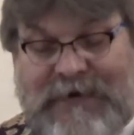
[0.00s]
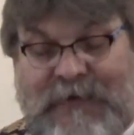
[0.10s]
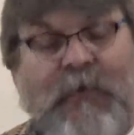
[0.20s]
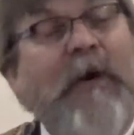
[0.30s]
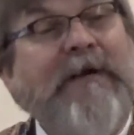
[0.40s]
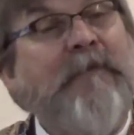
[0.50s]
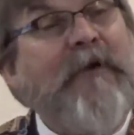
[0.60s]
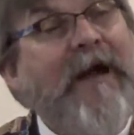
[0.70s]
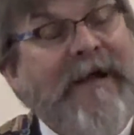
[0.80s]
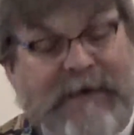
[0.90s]
the one
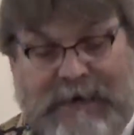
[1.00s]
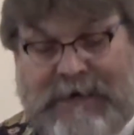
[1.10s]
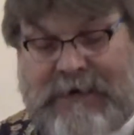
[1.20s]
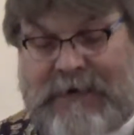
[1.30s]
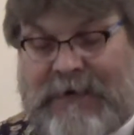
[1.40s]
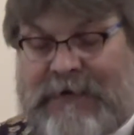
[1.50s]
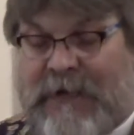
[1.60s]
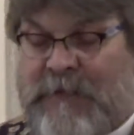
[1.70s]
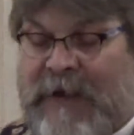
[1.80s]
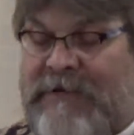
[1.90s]
bread
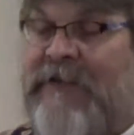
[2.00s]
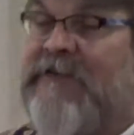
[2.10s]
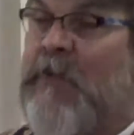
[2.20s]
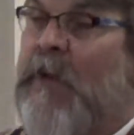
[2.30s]
that makes us